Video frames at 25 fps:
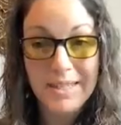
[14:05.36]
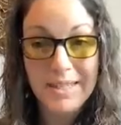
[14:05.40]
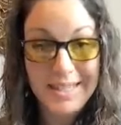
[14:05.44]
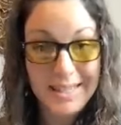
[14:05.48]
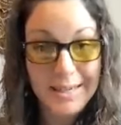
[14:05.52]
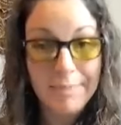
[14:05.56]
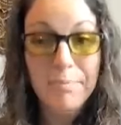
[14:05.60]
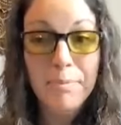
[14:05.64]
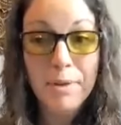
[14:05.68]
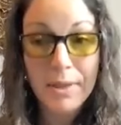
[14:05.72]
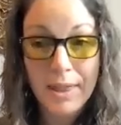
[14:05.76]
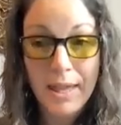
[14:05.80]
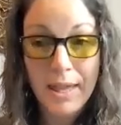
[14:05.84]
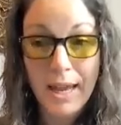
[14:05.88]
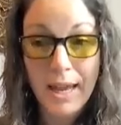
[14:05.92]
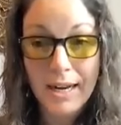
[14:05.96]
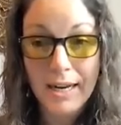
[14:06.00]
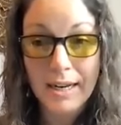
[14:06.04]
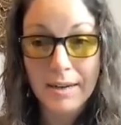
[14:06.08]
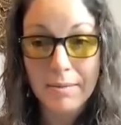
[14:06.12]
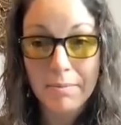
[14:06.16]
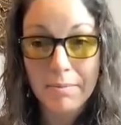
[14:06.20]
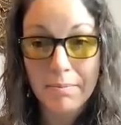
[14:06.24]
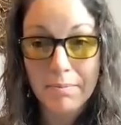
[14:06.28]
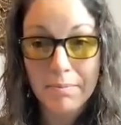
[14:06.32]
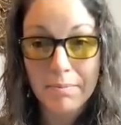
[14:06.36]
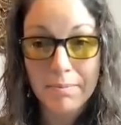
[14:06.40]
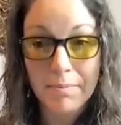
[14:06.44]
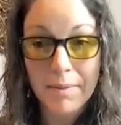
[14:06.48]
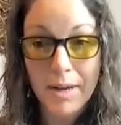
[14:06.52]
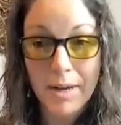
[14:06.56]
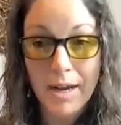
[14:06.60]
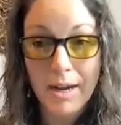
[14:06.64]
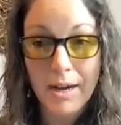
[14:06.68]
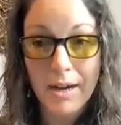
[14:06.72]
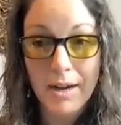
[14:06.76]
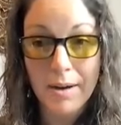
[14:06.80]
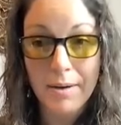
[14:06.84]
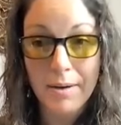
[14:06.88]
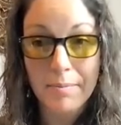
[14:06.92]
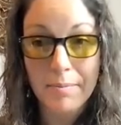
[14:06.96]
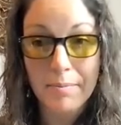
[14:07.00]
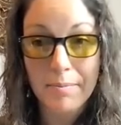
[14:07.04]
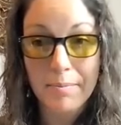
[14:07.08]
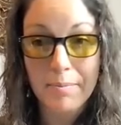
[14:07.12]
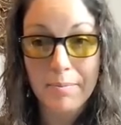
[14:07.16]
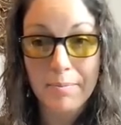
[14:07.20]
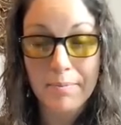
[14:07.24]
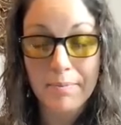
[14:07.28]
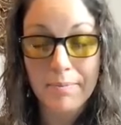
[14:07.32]
sympathetic
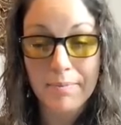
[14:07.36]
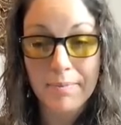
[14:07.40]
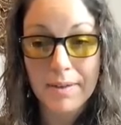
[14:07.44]
um,